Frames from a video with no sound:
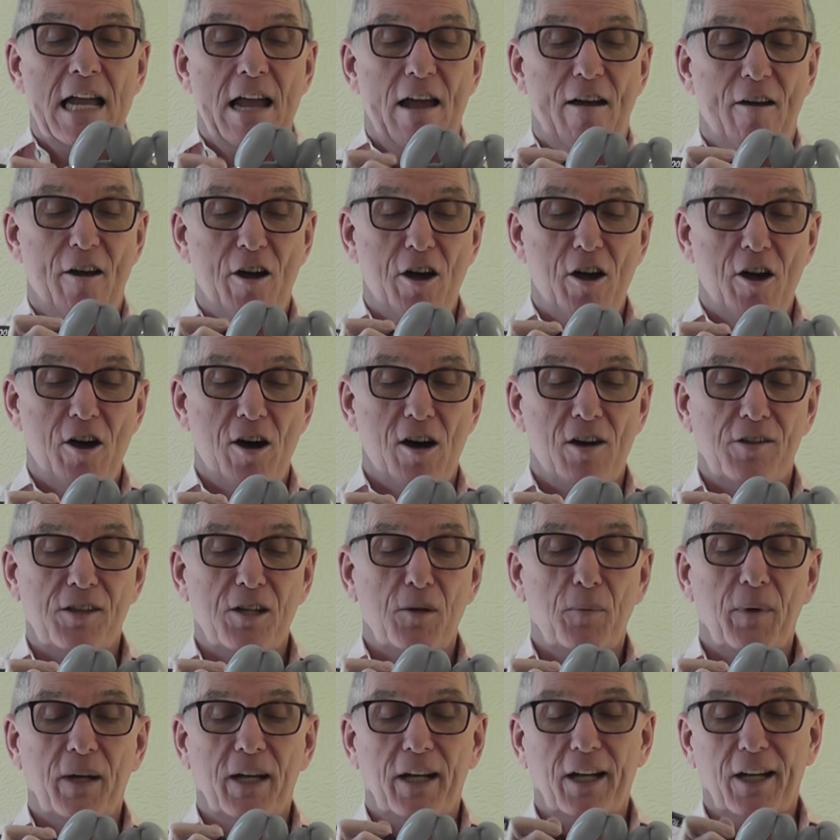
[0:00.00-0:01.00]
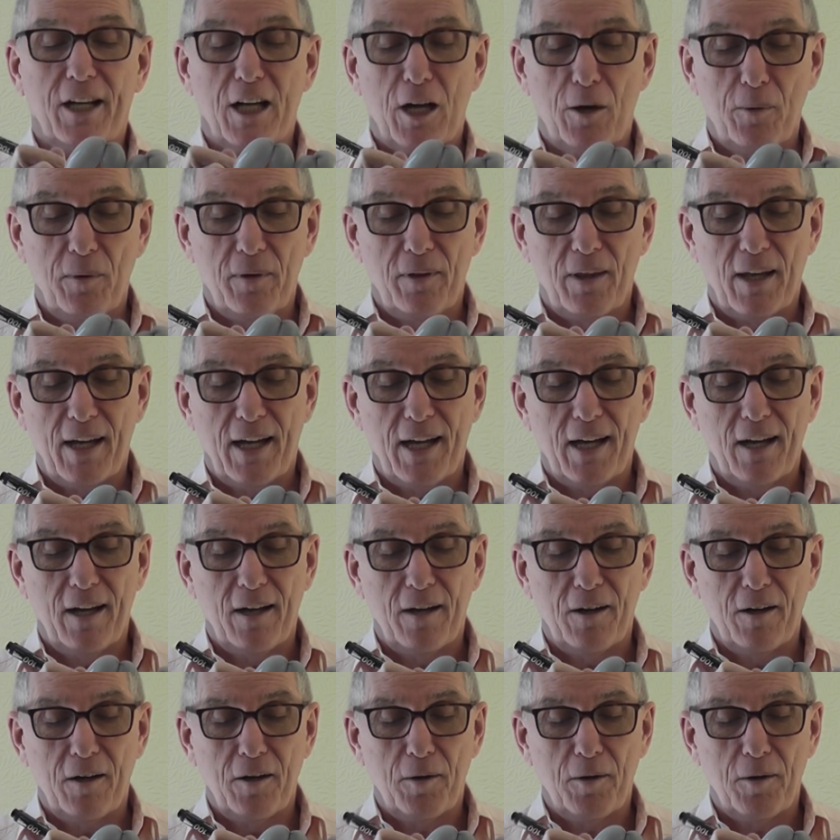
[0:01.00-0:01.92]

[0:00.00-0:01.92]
I think we're going to go with that.